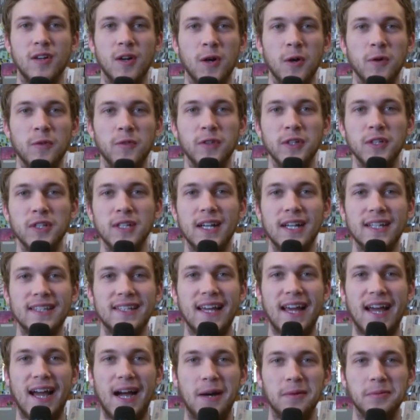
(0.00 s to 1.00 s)
Hope you like
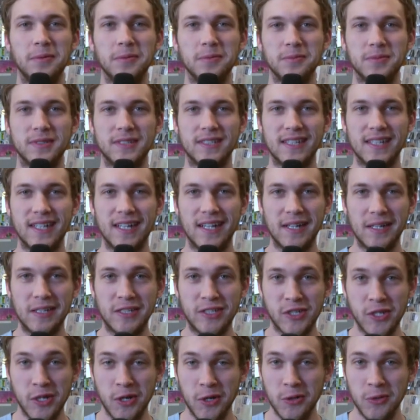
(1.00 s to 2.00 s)
the albums that I
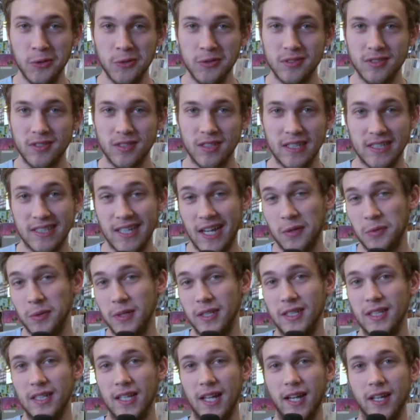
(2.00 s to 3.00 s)
chose, because I
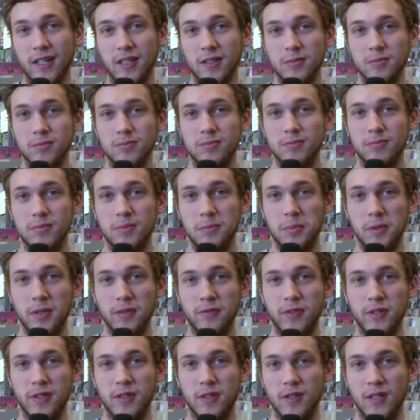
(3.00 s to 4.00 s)
really like them. But
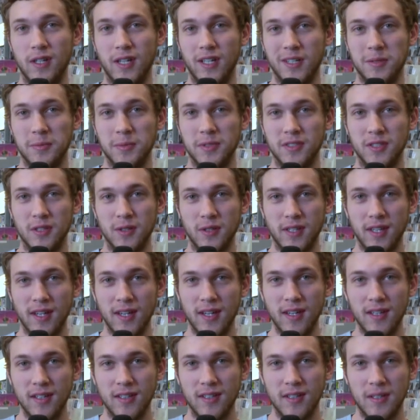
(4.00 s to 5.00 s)
if you don't like them, it's
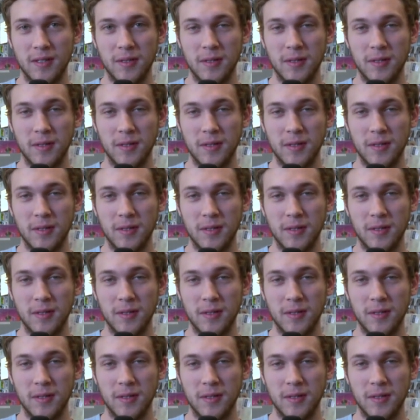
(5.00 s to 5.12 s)
okay.